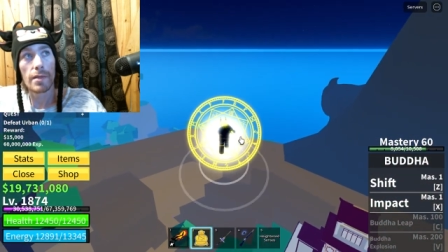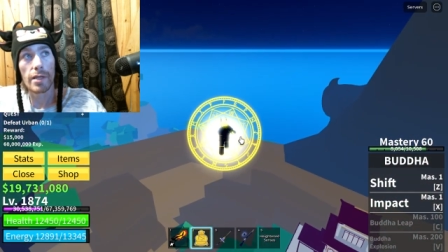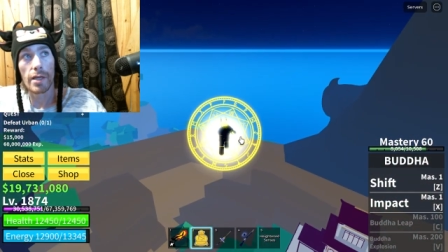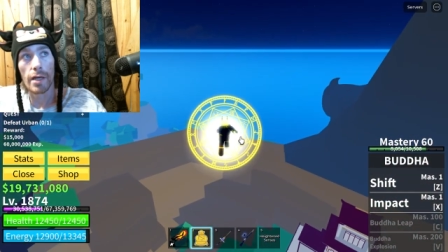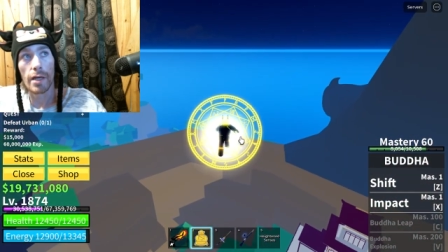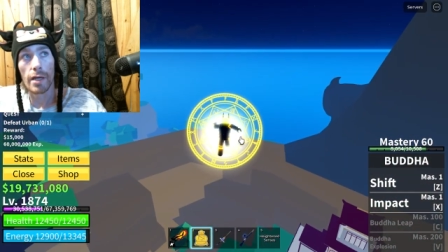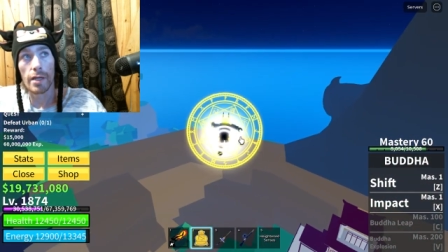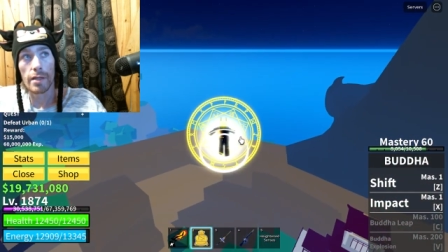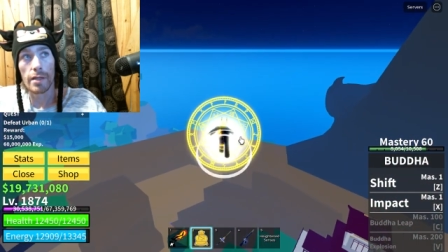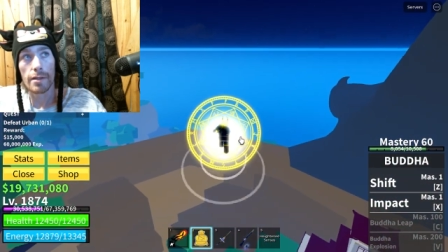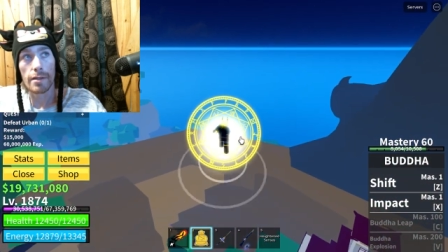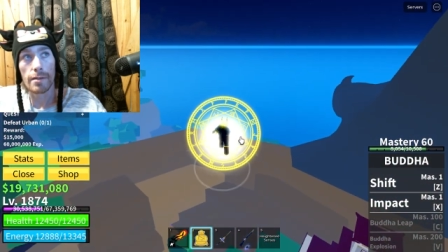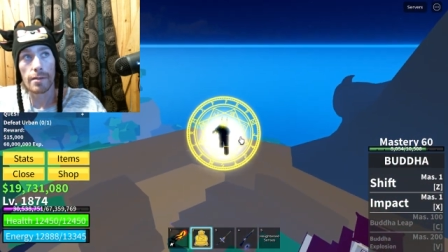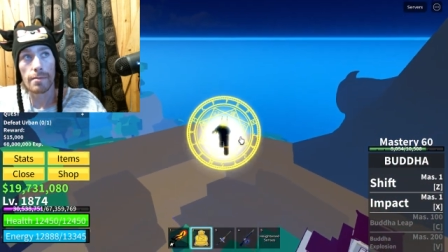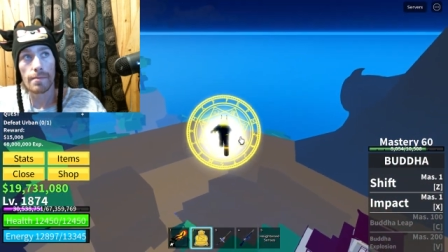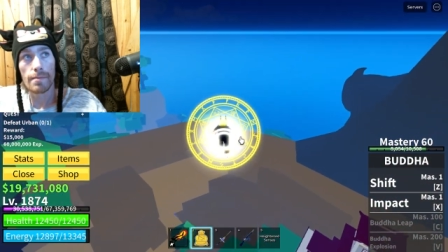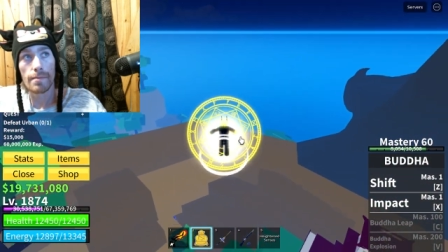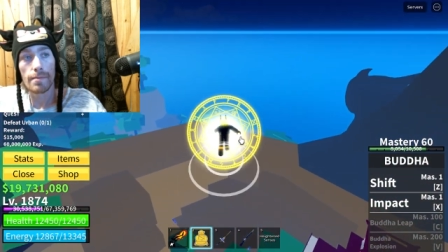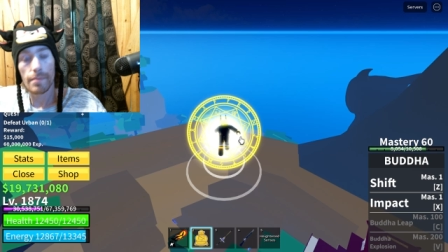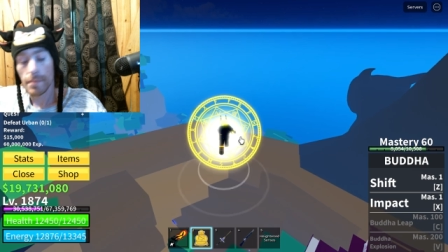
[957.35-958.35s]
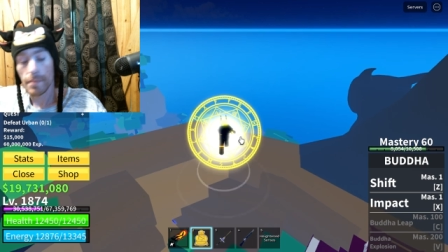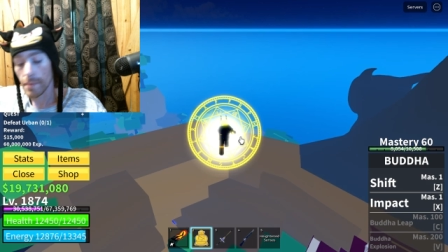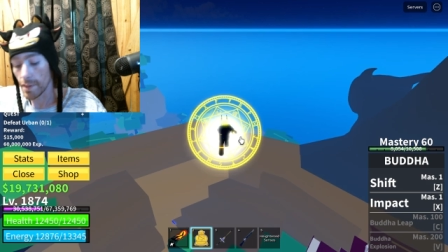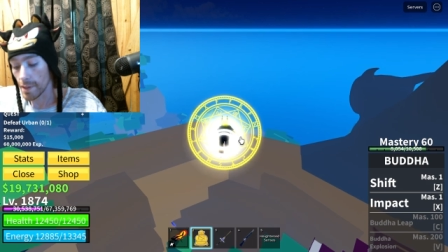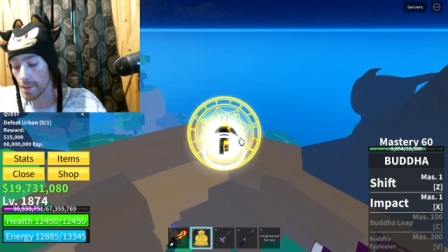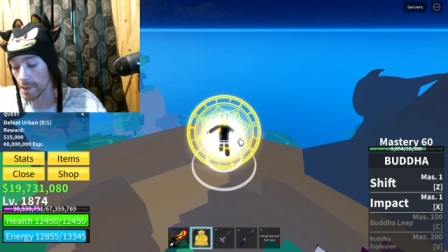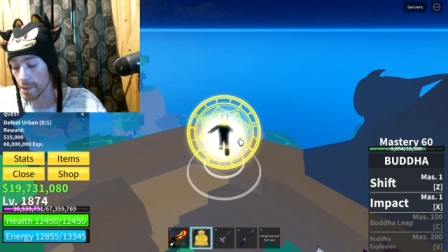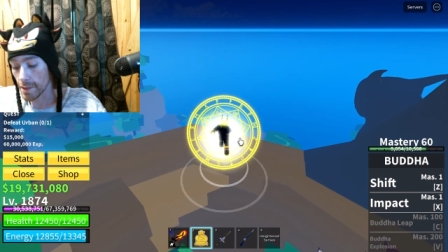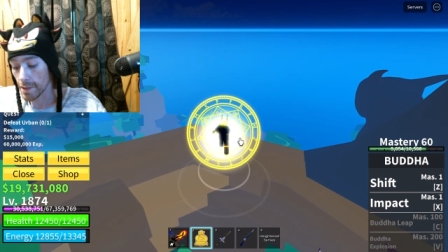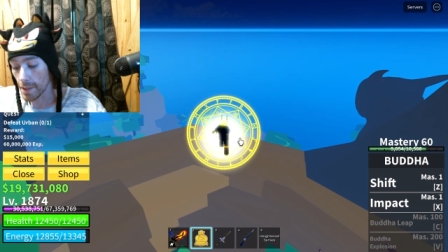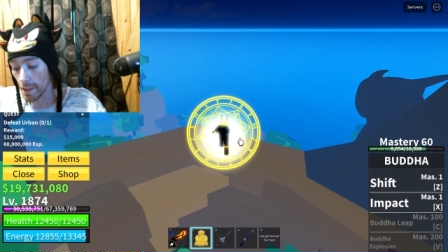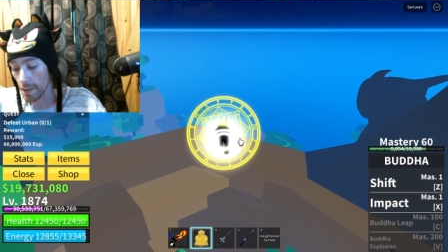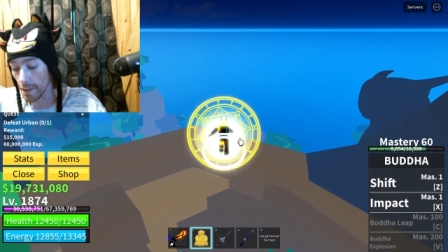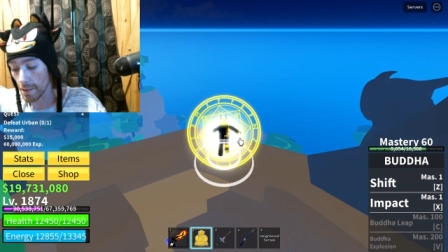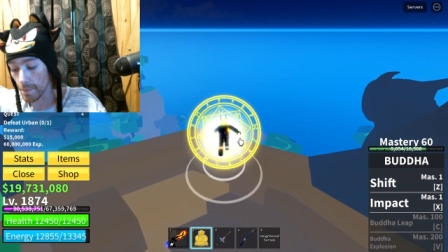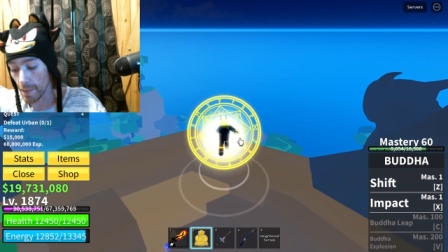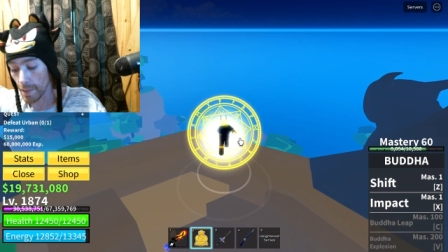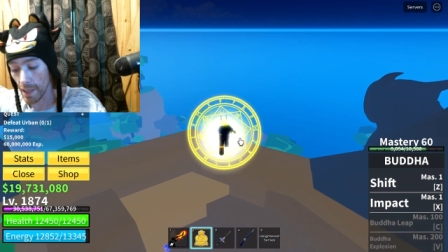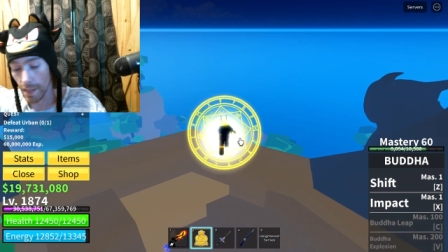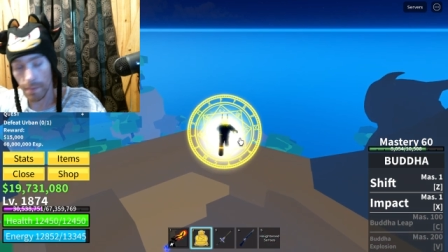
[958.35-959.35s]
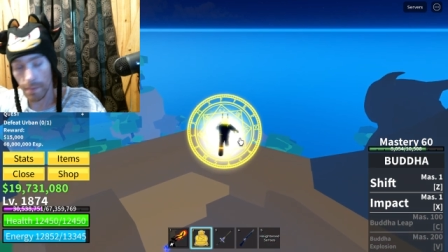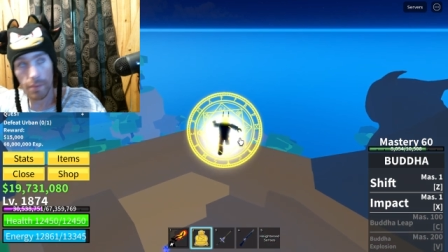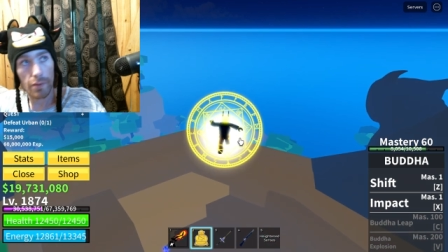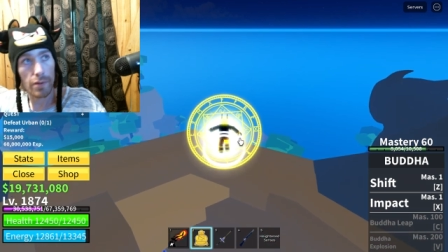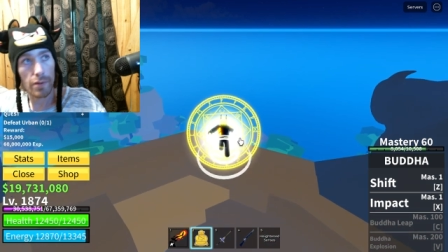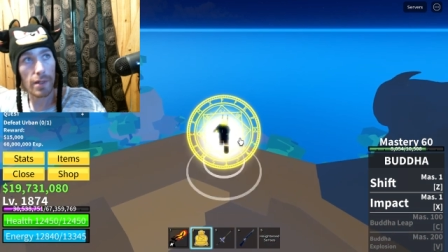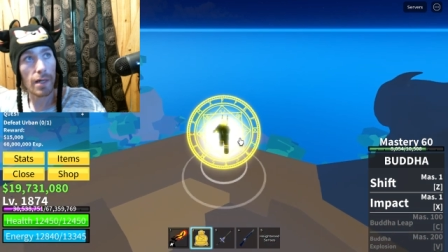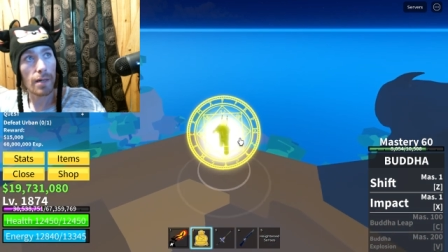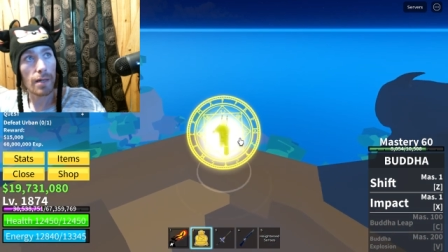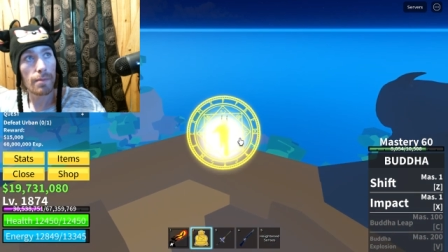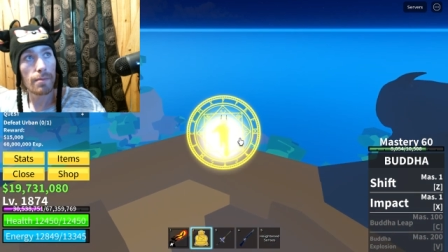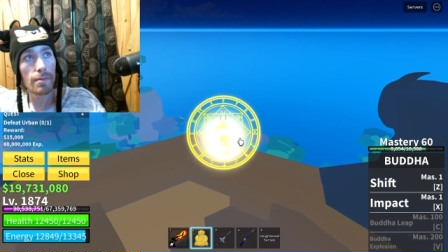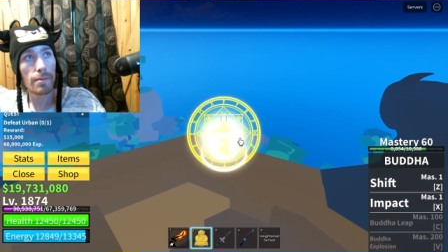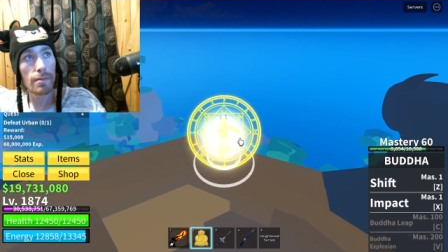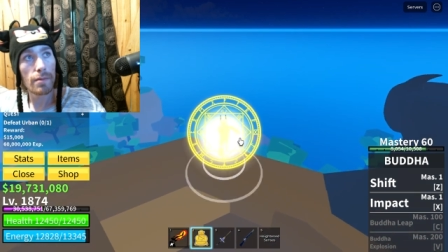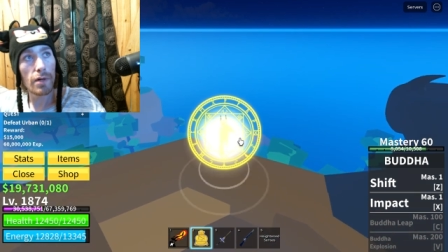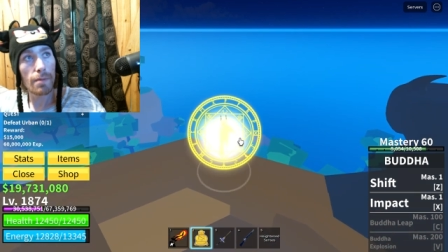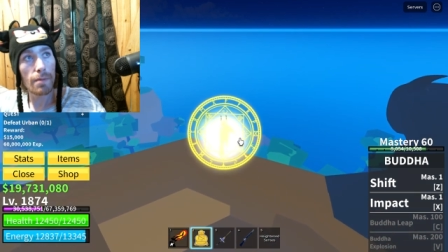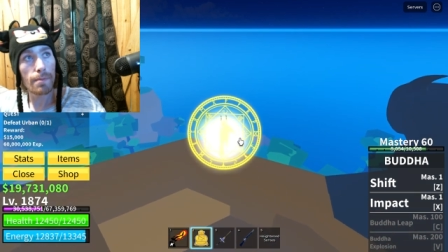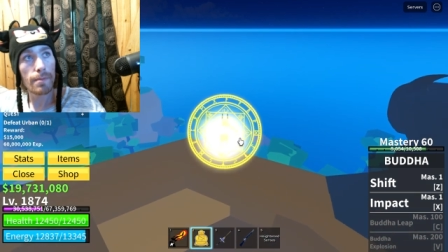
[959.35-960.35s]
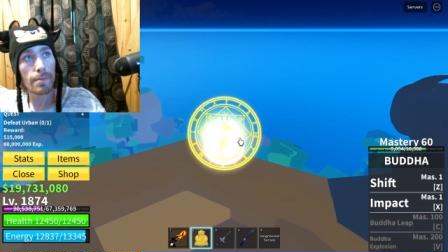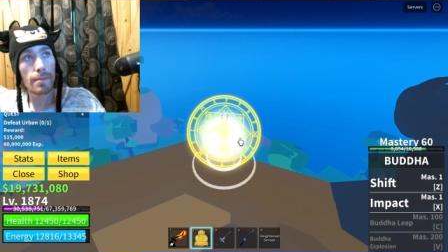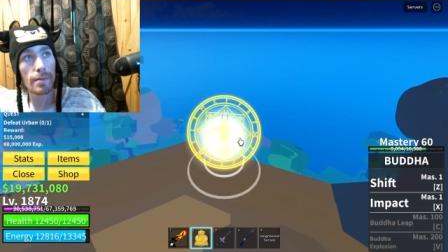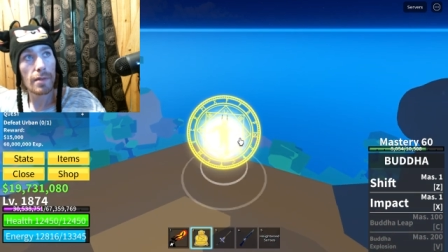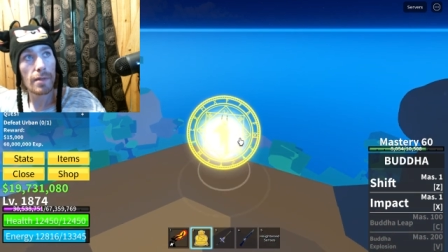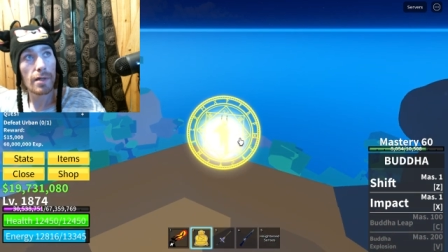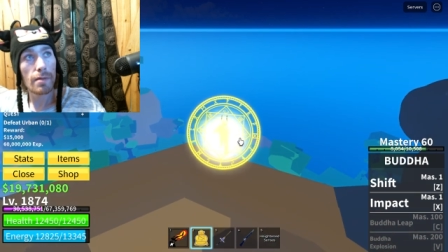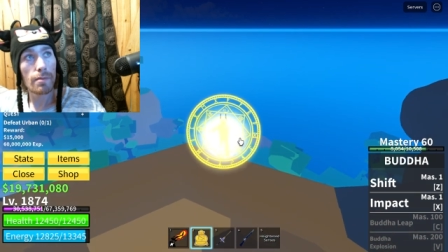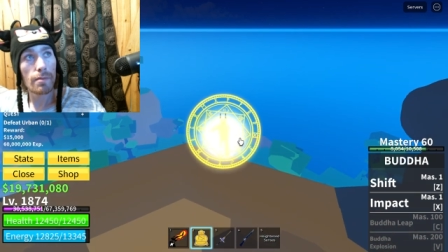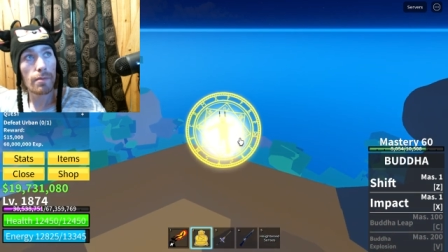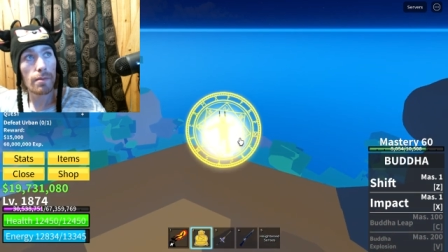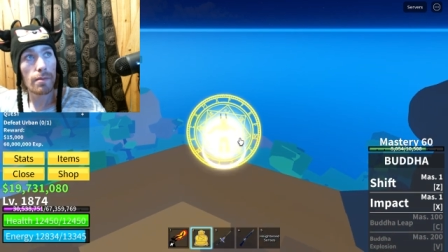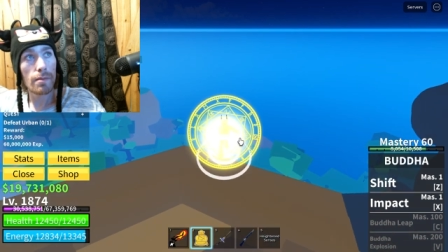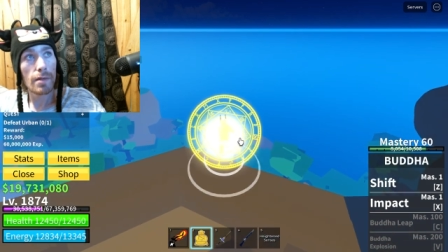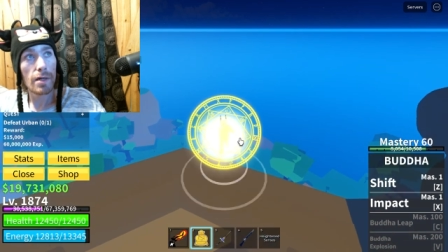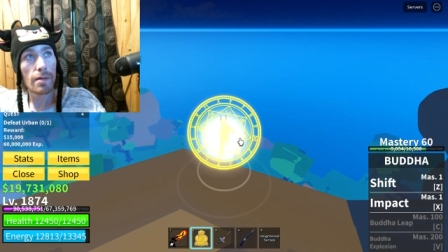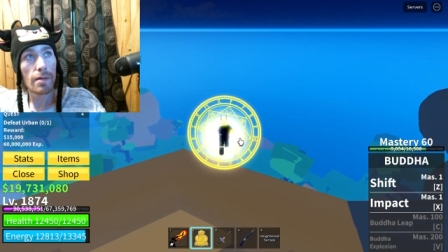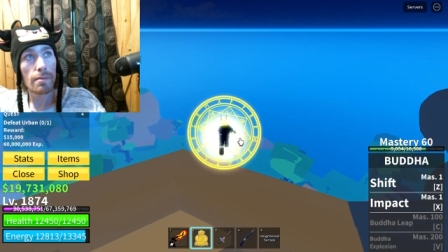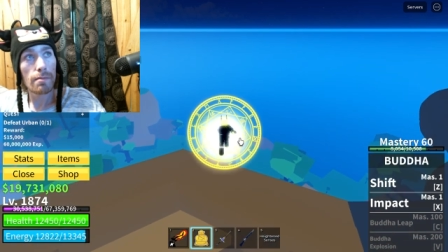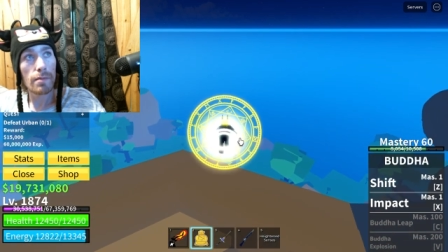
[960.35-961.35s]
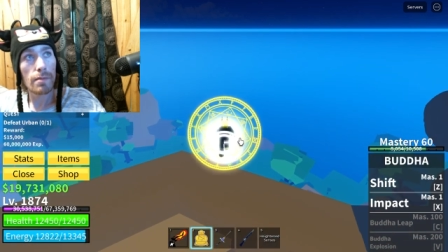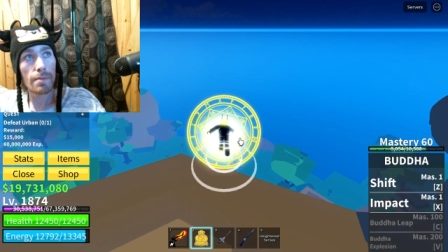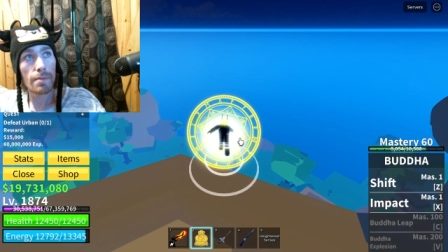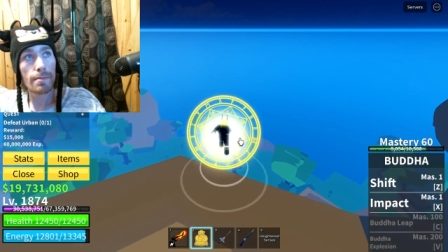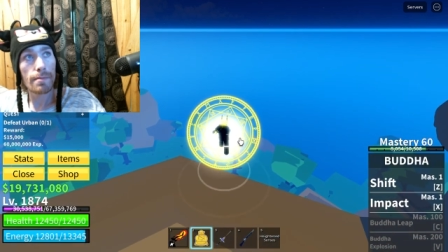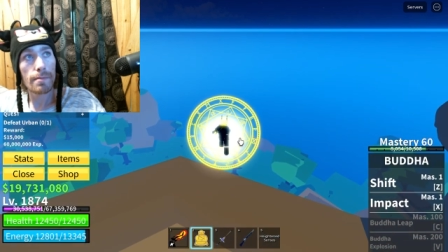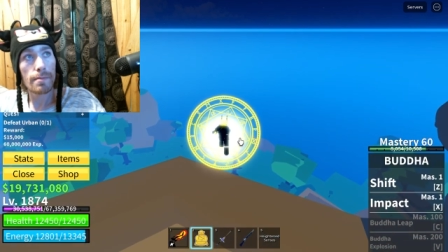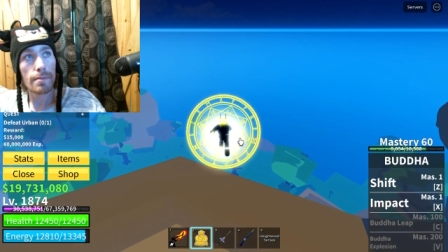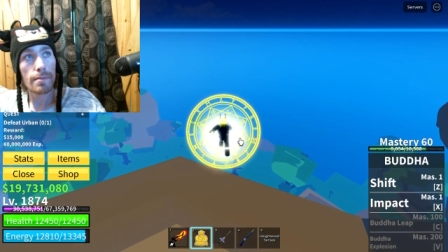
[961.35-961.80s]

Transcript: Yes. Dissolved Black Buddha. Boop, boop.